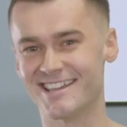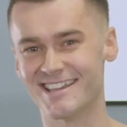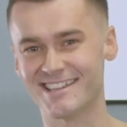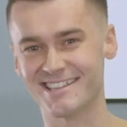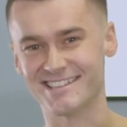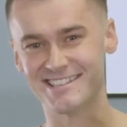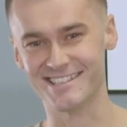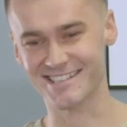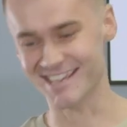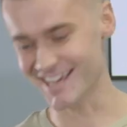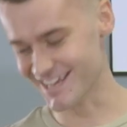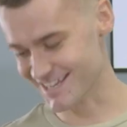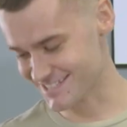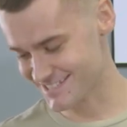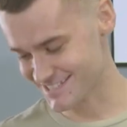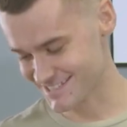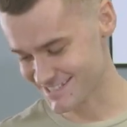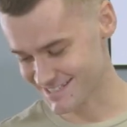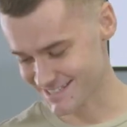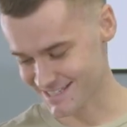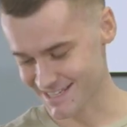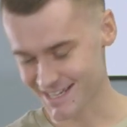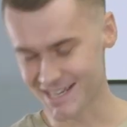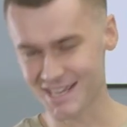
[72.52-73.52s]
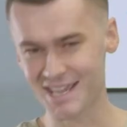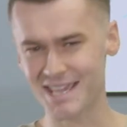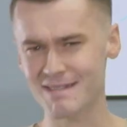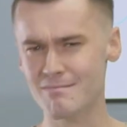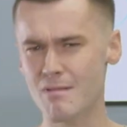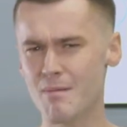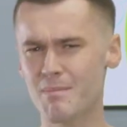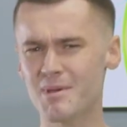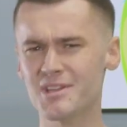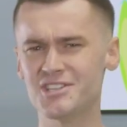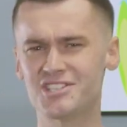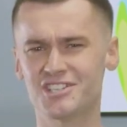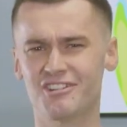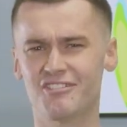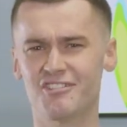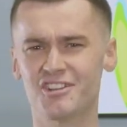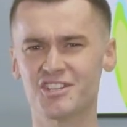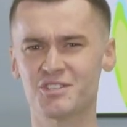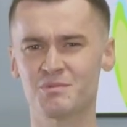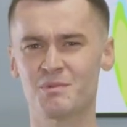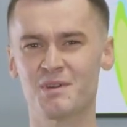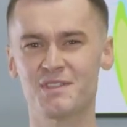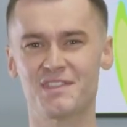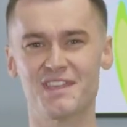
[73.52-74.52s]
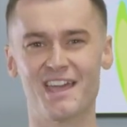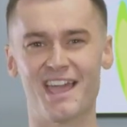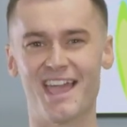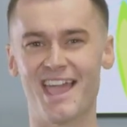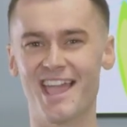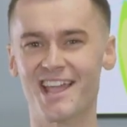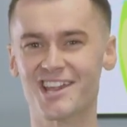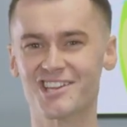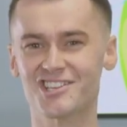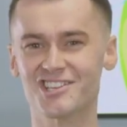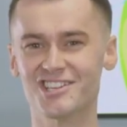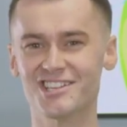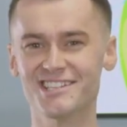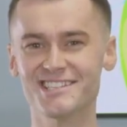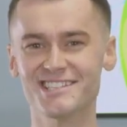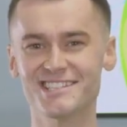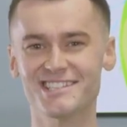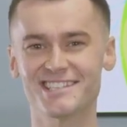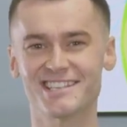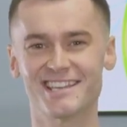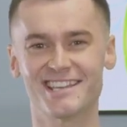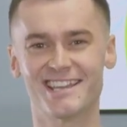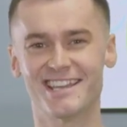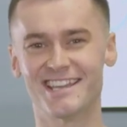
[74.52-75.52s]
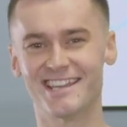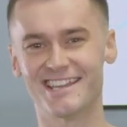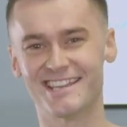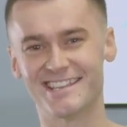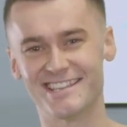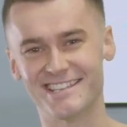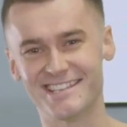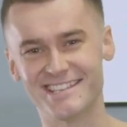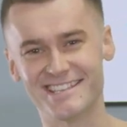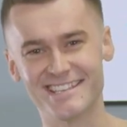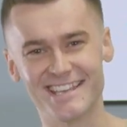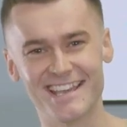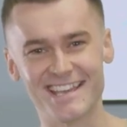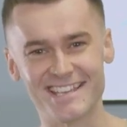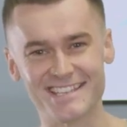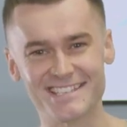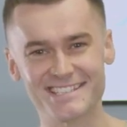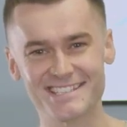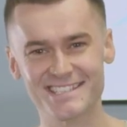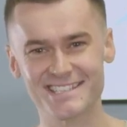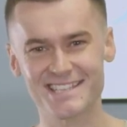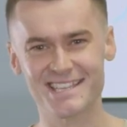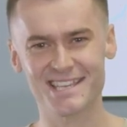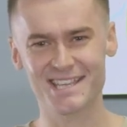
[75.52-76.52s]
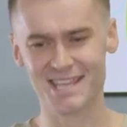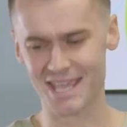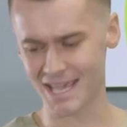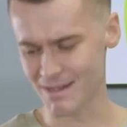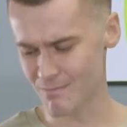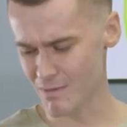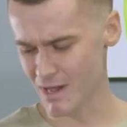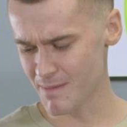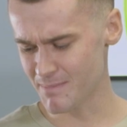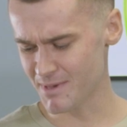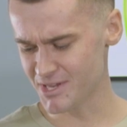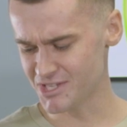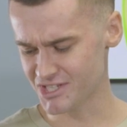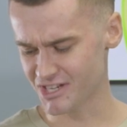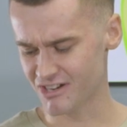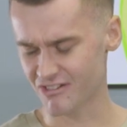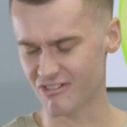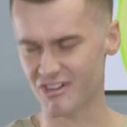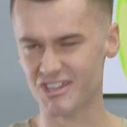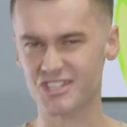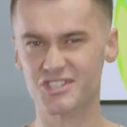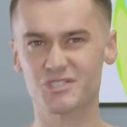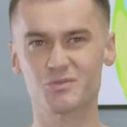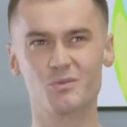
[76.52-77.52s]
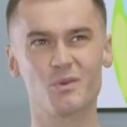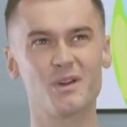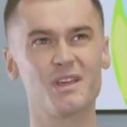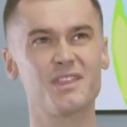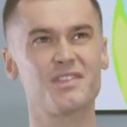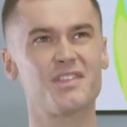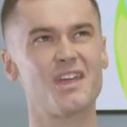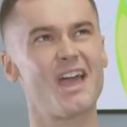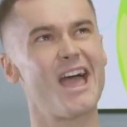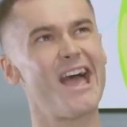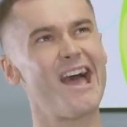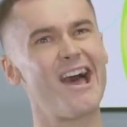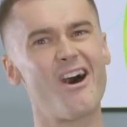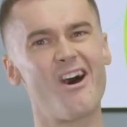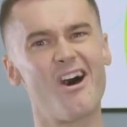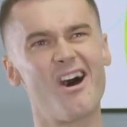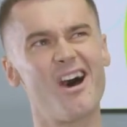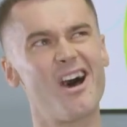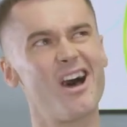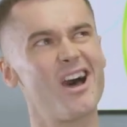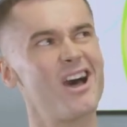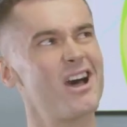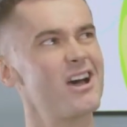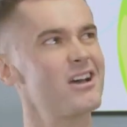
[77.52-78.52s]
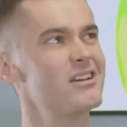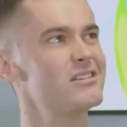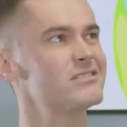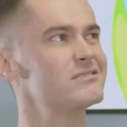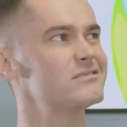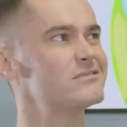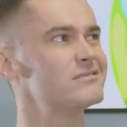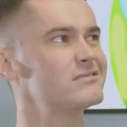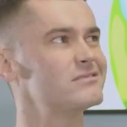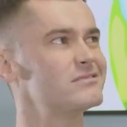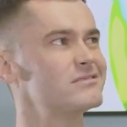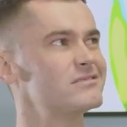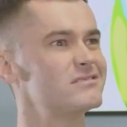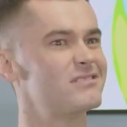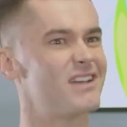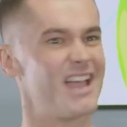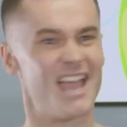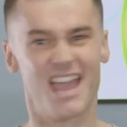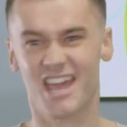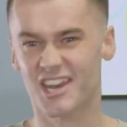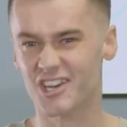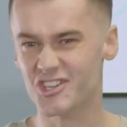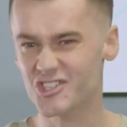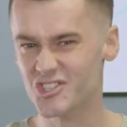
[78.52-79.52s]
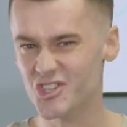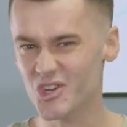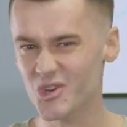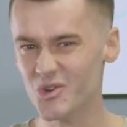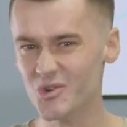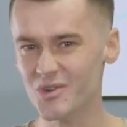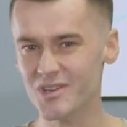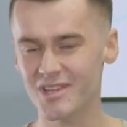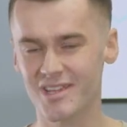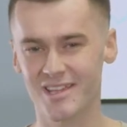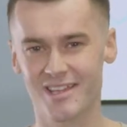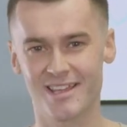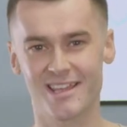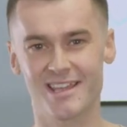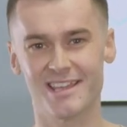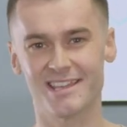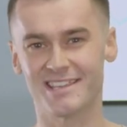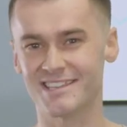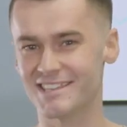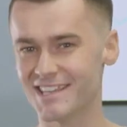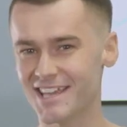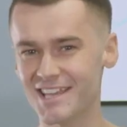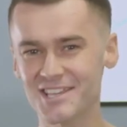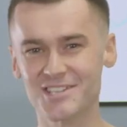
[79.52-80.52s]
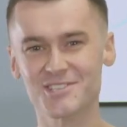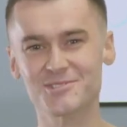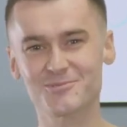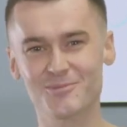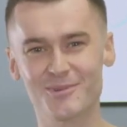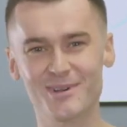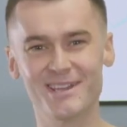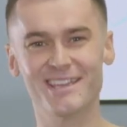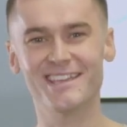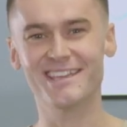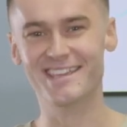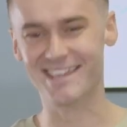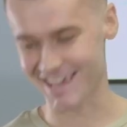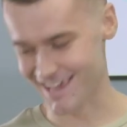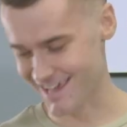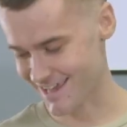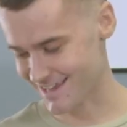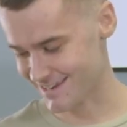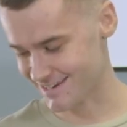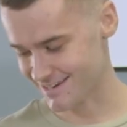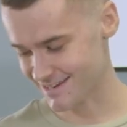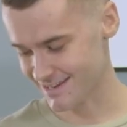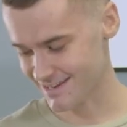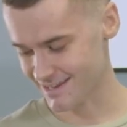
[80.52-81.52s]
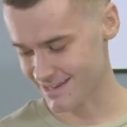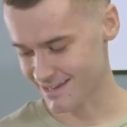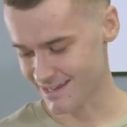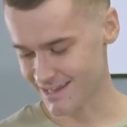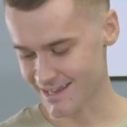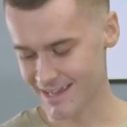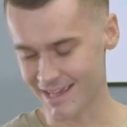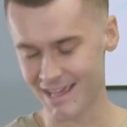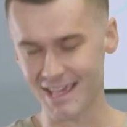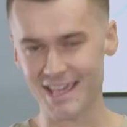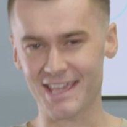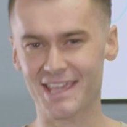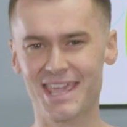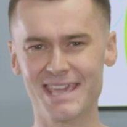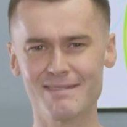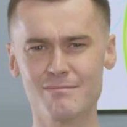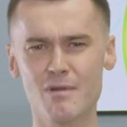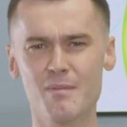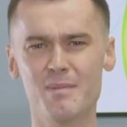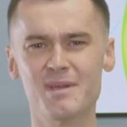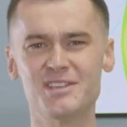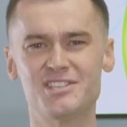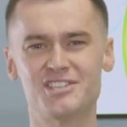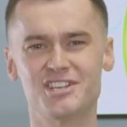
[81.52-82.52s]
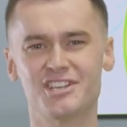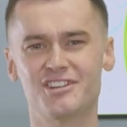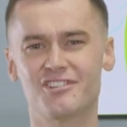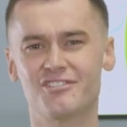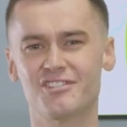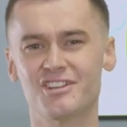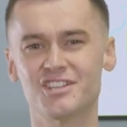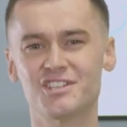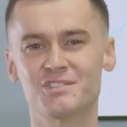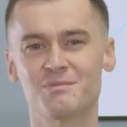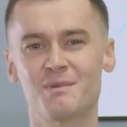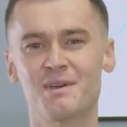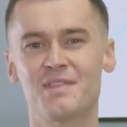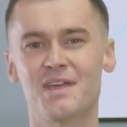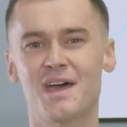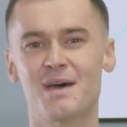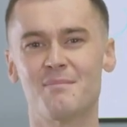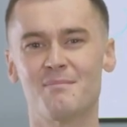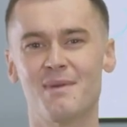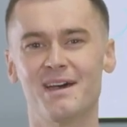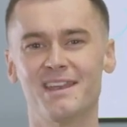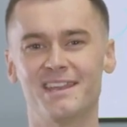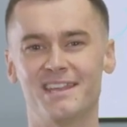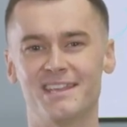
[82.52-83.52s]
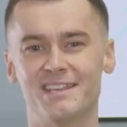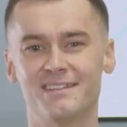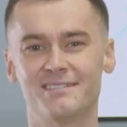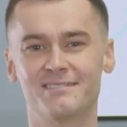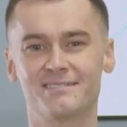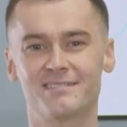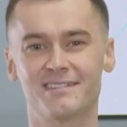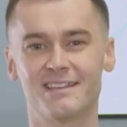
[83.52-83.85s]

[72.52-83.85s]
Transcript: Yes. Can we be generous with our actions? Yes. Can we be generous with our attitude? Yes, we can. And can we be generous with our money?